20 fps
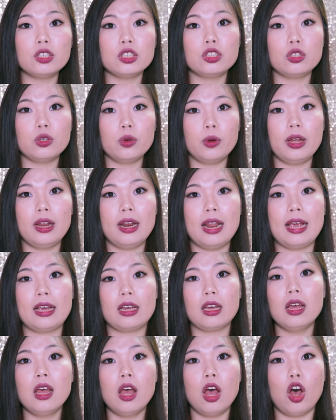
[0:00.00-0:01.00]
to do it
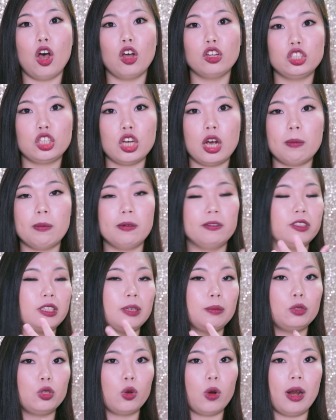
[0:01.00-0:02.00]
like on top of
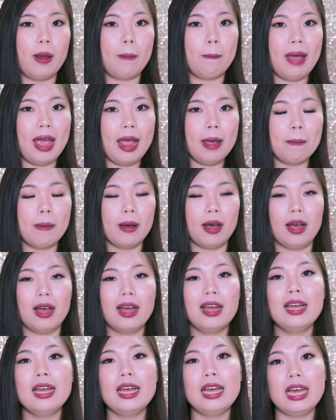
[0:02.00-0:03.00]
some toilet paper.
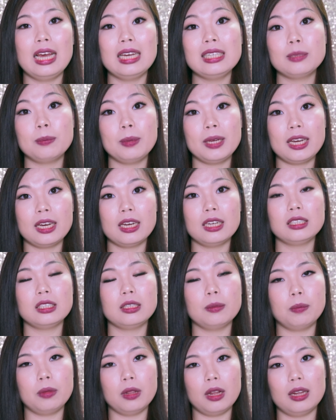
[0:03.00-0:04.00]
It's because
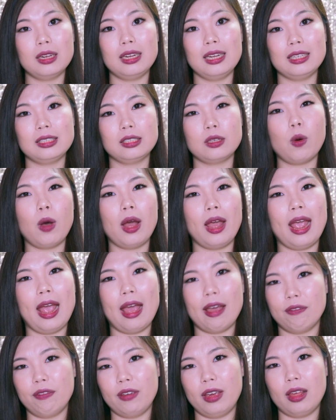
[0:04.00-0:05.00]
the blood is quite
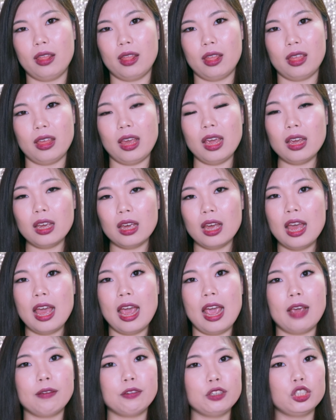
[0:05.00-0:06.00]
heavy and thick.
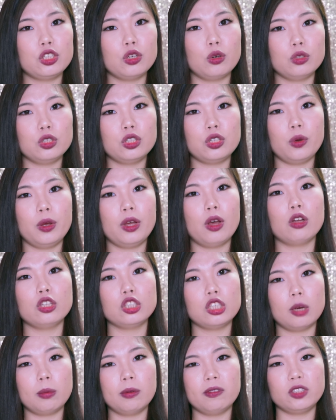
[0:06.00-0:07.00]
If you don't do it on
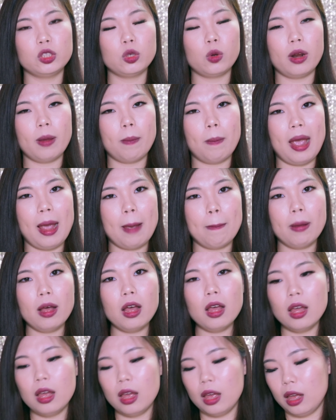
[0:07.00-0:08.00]
top of toilet
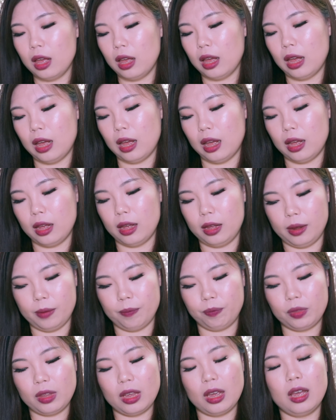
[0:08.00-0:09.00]
paper,
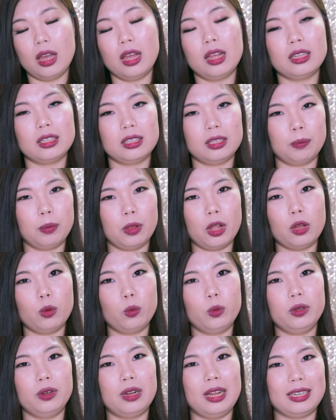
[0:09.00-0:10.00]
the blood
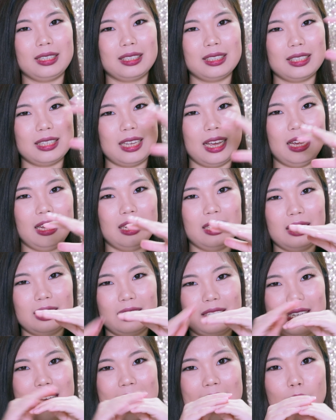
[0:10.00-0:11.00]
will like sink
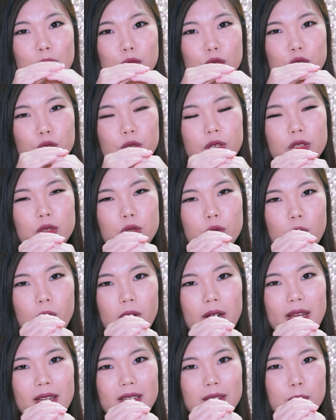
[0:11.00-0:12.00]
down to the
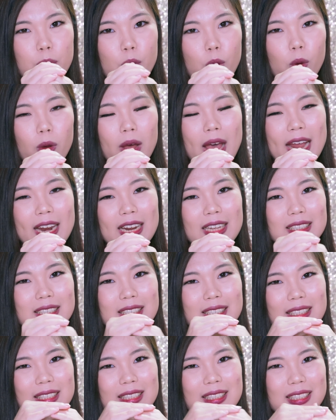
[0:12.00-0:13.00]
toilet bowl and then
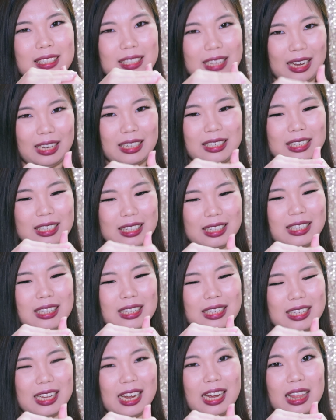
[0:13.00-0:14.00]
like
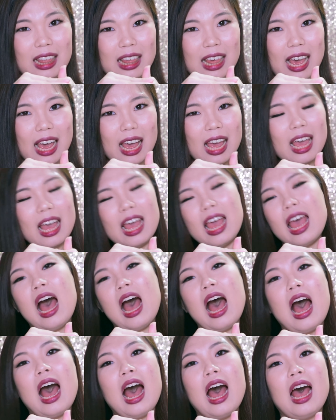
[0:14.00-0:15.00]
stick there,
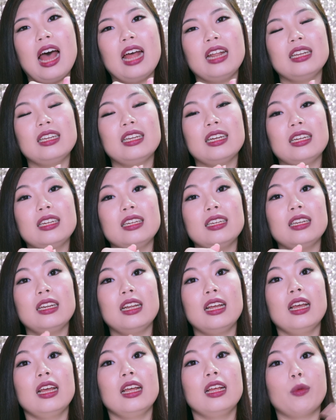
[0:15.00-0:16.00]
and then
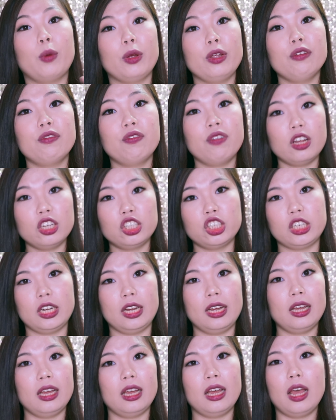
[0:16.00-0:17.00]
when you flush
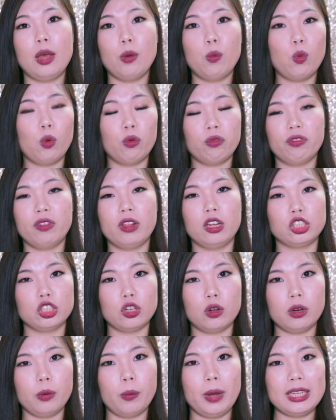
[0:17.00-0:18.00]
it, it won't flush
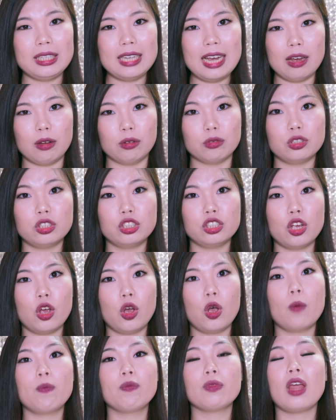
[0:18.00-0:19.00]
all the way down.
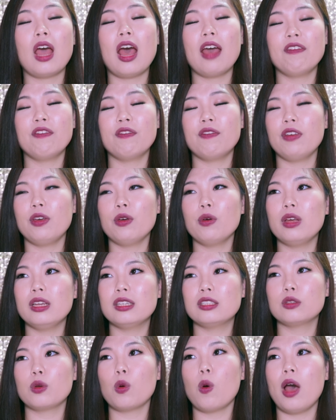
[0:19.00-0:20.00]
So I feel
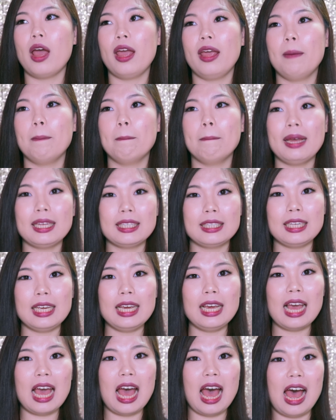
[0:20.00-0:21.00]
it's quite
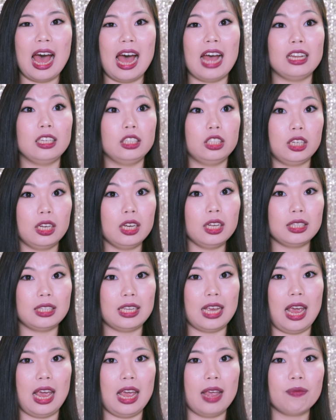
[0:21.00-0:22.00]
messy and
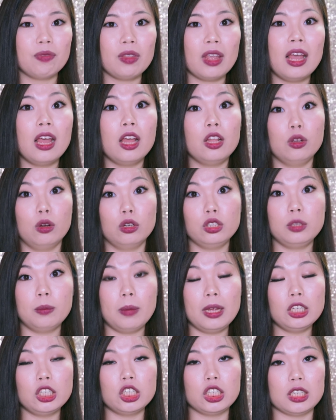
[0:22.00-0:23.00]
dirty. Not to
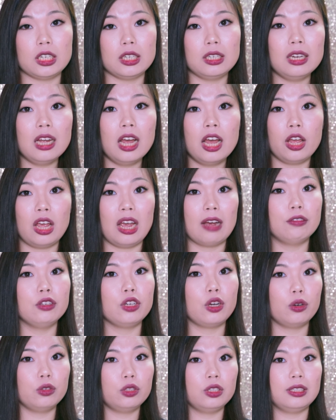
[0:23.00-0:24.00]
mention, you have to
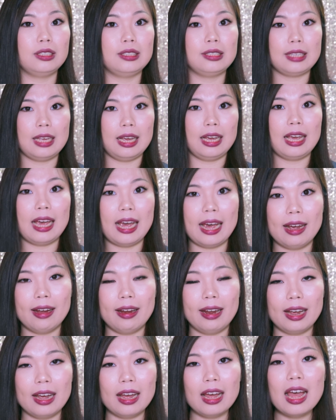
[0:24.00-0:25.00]
go to the sink
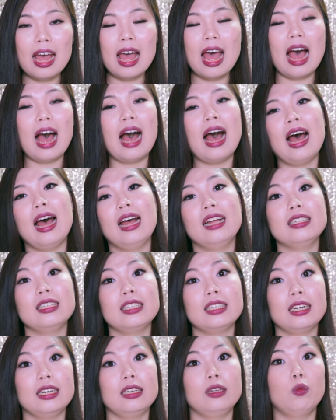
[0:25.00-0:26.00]
area
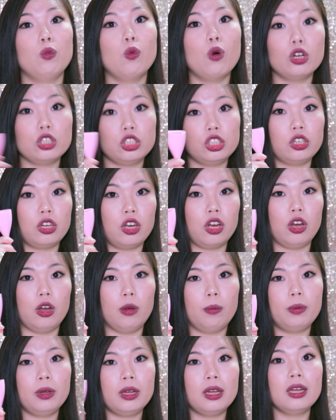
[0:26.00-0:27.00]
and then wash your
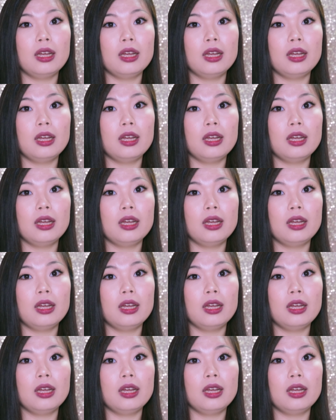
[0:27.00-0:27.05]
cup,